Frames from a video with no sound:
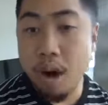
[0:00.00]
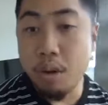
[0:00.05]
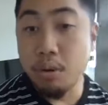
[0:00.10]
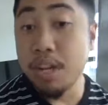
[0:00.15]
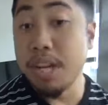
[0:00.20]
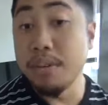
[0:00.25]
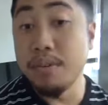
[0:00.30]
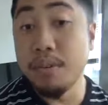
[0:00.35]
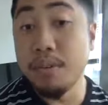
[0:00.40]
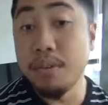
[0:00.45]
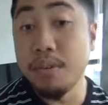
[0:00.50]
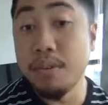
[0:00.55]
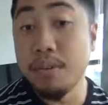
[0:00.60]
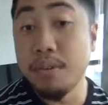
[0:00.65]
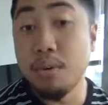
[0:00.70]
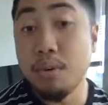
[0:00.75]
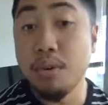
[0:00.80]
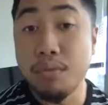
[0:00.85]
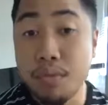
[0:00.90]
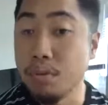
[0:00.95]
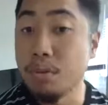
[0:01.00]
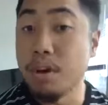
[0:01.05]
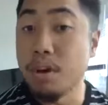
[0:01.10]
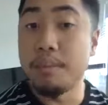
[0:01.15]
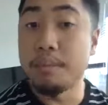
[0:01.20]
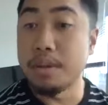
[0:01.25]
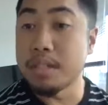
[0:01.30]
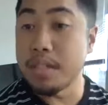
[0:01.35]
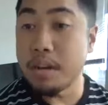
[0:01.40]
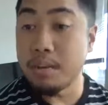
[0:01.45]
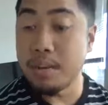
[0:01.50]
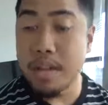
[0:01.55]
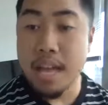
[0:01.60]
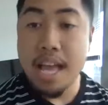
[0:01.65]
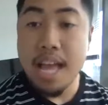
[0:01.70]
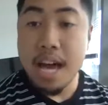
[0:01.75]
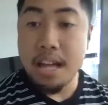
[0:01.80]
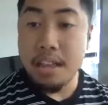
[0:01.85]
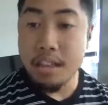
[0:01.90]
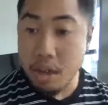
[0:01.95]
I will give a review on books that I
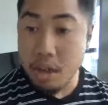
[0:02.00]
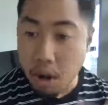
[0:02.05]
read,